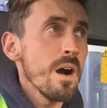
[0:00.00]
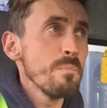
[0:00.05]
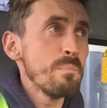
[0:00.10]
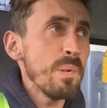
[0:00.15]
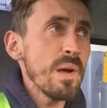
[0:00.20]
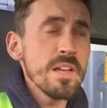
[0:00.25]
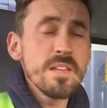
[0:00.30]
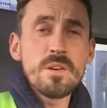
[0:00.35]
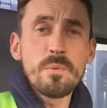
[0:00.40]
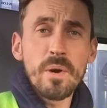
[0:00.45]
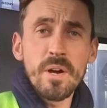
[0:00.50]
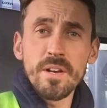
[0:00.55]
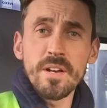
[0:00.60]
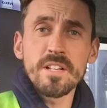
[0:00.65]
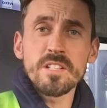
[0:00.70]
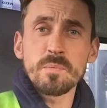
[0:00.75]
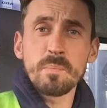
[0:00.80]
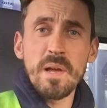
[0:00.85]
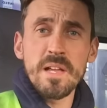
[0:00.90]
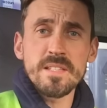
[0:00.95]
bet you weren't
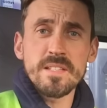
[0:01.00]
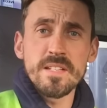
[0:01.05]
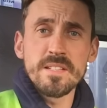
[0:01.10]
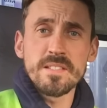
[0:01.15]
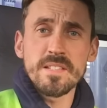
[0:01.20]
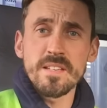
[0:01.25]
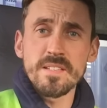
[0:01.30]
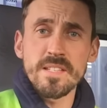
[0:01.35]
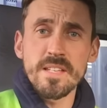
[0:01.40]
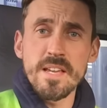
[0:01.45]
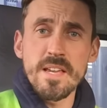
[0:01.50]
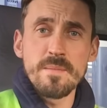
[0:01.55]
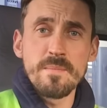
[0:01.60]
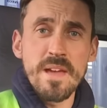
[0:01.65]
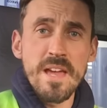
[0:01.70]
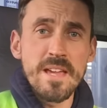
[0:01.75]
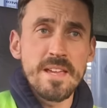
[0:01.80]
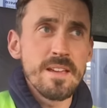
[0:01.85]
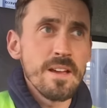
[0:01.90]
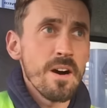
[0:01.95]
expecting to see
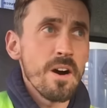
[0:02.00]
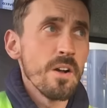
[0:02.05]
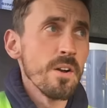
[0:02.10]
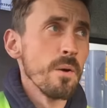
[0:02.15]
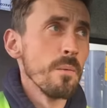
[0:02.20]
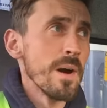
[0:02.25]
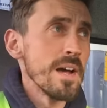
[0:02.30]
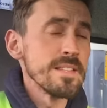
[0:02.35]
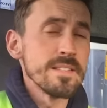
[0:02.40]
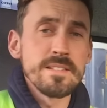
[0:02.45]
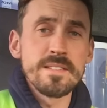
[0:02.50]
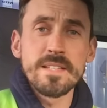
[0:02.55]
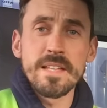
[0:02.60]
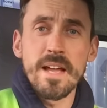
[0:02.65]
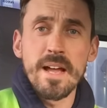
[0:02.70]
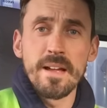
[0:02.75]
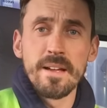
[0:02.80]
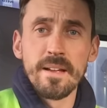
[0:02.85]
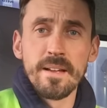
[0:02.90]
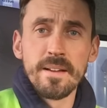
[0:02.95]
me on a
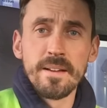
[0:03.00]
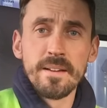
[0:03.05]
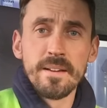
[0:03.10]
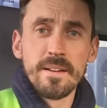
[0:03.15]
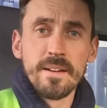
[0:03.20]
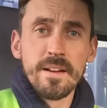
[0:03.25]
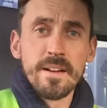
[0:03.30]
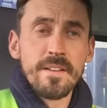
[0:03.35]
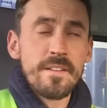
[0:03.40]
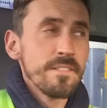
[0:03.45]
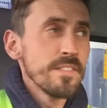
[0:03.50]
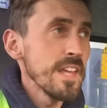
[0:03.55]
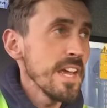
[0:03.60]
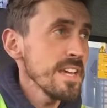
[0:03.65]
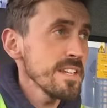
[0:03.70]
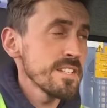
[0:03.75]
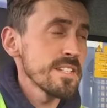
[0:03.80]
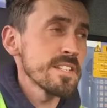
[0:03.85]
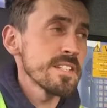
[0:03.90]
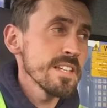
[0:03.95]
Wednesday.
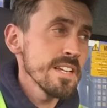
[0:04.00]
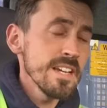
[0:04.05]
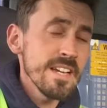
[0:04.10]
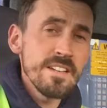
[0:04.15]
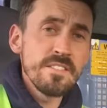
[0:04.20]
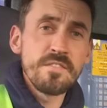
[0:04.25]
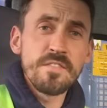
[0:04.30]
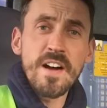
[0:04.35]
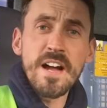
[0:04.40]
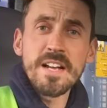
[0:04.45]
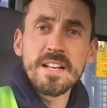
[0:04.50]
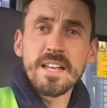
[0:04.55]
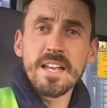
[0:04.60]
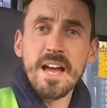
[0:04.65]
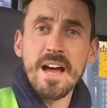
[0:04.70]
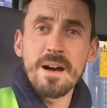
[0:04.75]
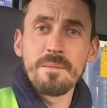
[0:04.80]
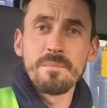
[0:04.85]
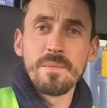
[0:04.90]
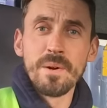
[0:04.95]
This is
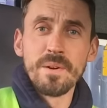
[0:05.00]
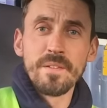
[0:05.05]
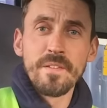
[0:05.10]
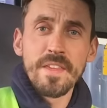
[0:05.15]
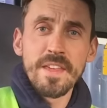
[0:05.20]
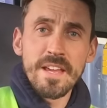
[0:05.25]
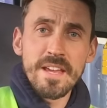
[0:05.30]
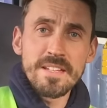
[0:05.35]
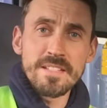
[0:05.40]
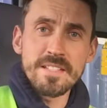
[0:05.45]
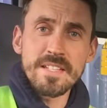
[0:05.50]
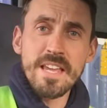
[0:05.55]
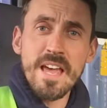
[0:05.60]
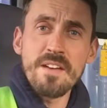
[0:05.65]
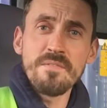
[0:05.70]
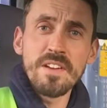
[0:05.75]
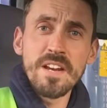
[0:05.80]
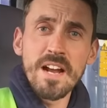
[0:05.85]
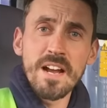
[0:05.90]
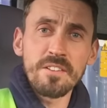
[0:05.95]
VanCam. It's
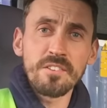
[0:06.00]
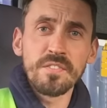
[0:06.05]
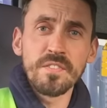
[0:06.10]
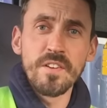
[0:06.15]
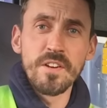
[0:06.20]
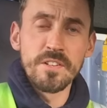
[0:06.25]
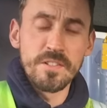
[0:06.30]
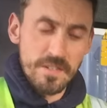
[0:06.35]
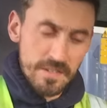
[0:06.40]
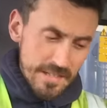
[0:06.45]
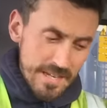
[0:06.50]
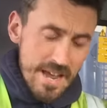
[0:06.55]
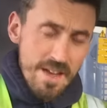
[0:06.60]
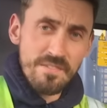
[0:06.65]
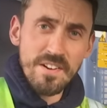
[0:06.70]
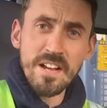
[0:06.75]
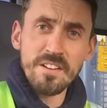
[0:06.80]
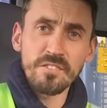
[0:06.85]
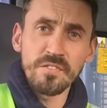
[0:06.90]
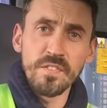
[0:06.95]
Kevin Ashford.
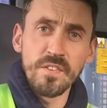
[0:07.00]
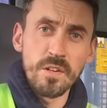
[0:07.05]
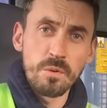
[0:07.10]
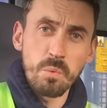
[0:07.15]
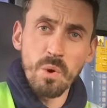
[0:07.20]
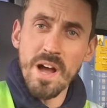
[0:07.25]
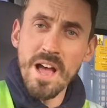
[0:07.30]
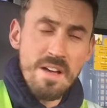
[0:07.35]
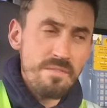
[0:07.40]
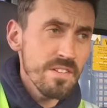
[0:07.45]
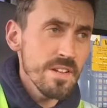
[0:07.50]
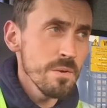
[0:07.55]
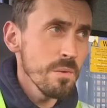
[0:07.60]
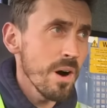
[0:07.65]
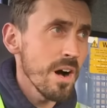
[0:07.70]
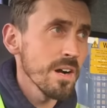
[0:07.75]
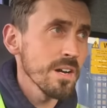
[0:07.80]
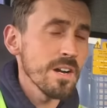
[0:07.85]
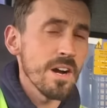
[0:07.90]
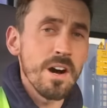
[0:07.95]
Kev Ashford, whatever you
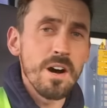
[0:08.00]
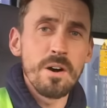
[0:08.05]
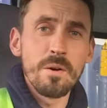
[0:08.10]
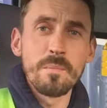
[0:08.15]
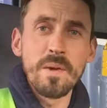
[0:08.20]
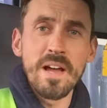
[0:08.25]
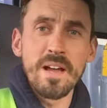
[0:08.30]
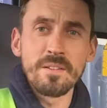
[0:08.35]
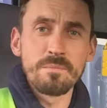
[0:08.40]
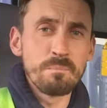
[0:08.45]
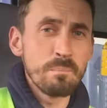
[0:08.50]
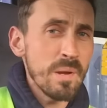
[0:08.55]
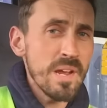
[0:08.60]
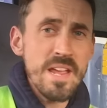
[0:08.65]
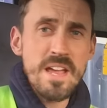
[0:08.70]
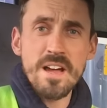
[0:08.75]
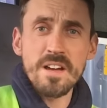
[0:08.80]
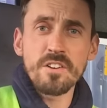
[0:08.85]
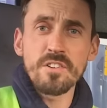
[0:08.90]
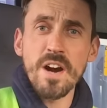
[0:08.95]
want to call me.
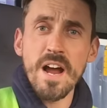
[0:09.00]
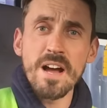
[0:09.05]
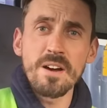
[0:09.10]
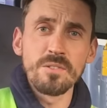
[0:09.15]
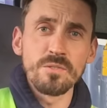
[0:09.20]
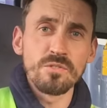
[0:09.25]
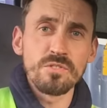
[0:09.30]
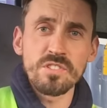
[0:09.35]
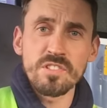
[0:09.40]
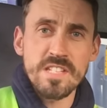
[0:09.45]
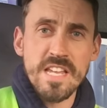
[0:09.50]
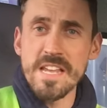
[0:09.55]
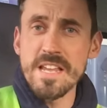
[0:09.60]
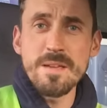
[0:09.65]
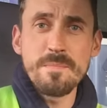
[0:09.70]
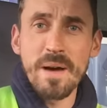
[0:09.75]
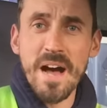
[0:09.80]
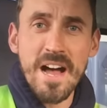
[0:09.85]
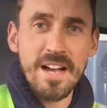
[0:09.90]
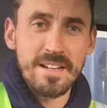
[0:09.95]
Peter Crouch,
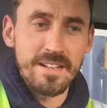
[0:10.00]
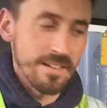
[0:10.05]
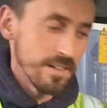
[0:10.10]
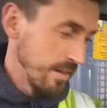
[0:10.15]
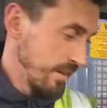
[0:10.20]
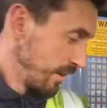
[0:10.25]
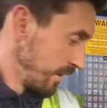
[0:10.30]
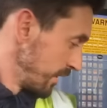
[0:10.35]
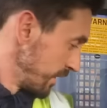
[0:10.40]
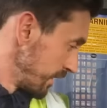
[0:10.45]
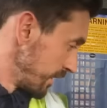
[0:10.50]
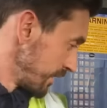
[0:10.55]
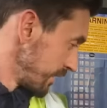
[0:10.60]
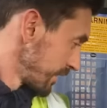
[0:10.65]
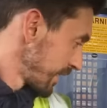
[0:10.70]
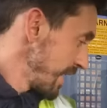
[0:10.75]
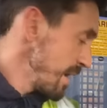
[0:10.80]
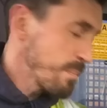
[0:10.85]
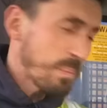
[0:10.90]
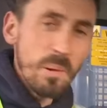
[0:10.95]
Teabag.
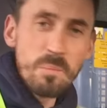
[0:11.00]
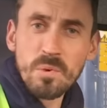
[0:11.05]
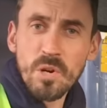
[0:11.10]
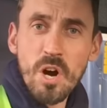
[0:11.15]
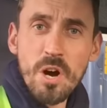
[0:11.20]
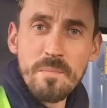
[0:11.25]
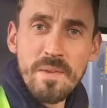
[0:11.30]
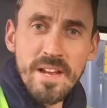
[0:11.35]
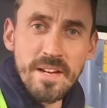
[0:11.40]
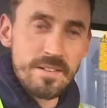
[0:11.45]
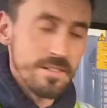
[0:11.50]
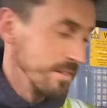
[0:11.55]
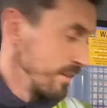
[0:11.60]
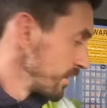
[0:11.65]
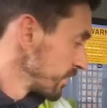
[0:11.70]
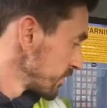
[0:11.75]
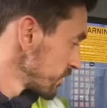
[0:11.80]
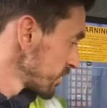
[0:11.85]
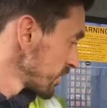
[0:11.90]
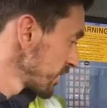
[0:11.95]
Keep them coming.
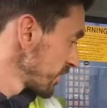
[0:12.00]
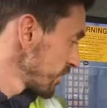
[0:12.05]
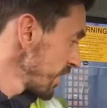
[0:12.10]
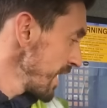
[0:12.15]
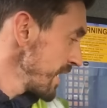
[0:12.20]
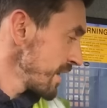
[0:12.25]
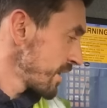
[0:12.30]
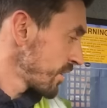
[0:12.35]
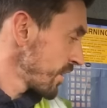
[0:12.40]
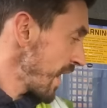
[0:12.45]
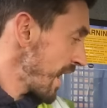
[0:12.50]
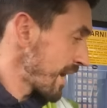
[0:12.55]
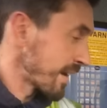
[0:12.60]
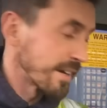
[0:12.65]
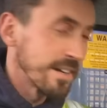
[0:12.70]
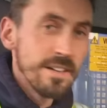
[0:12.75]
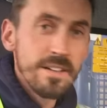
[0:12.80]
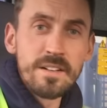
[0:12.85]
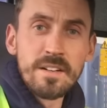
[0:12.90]
It's great crack.